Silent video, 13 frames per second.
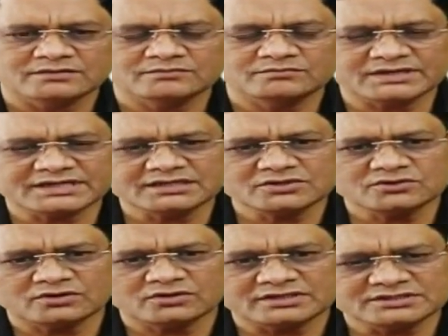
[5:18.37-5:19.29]
But in
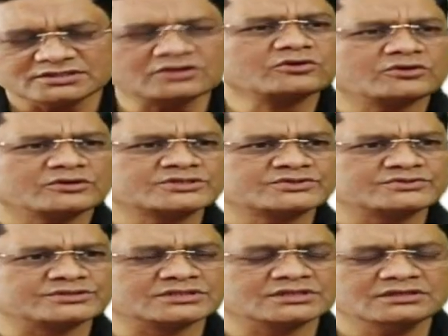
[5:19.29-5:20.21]
original
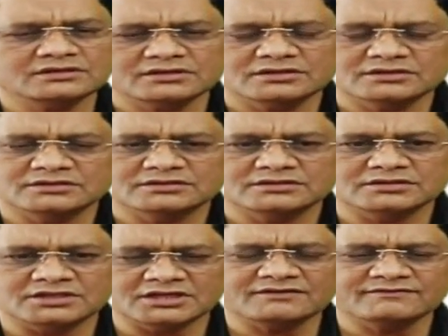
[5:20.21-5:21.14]
constitution,
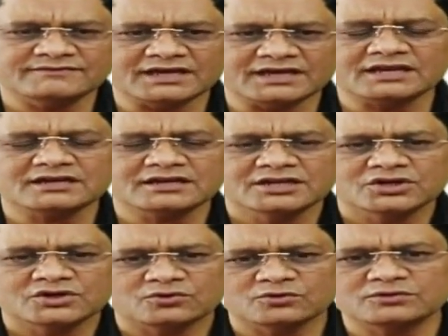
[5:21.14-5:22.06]
there were
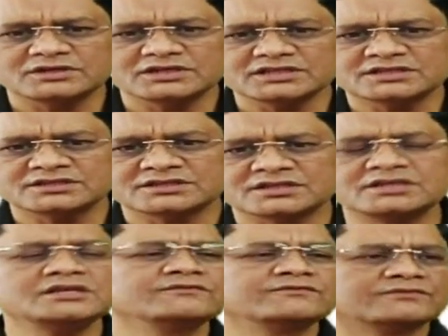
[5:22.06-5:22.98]
only
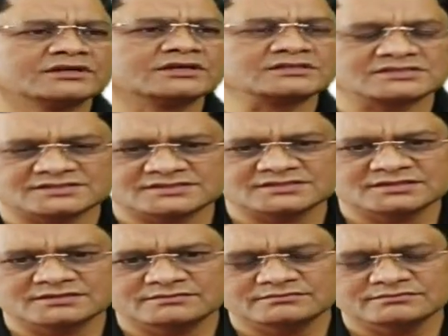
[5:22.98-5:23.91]
three words
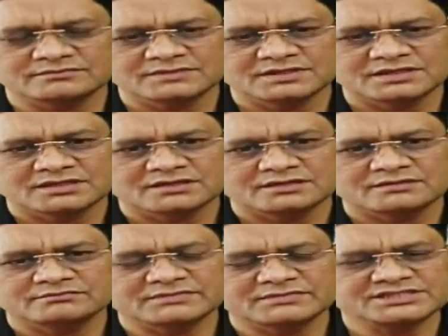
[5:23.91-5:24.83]

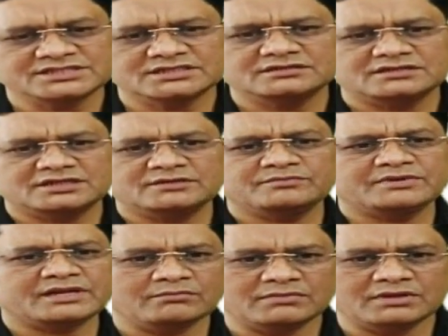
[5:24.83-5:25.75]
mentioned in
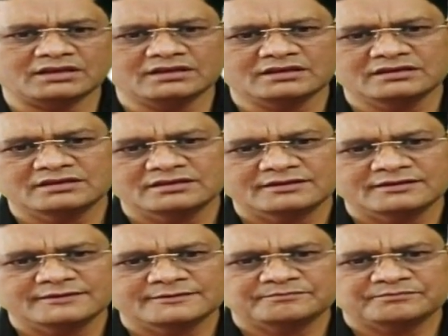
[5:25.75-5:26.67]
preamble:
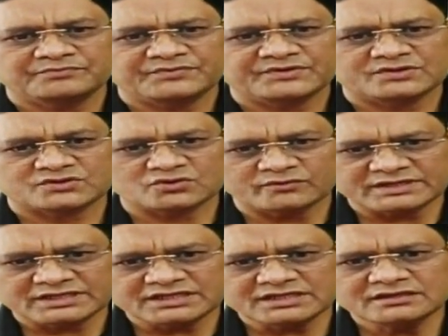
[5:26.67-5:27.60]

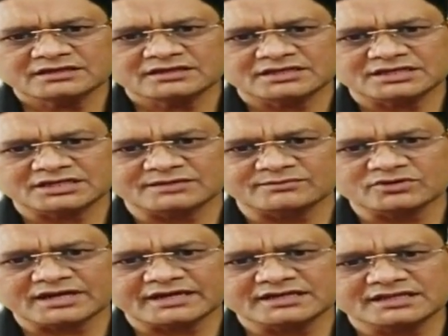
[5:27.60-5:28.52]
sovereign,
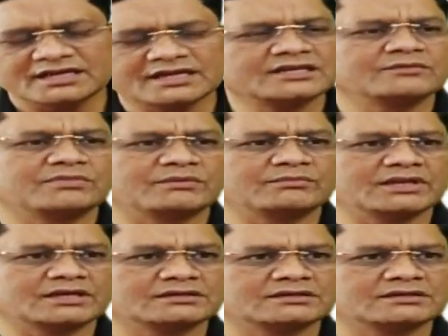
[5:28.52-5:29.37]
democratic, and republic.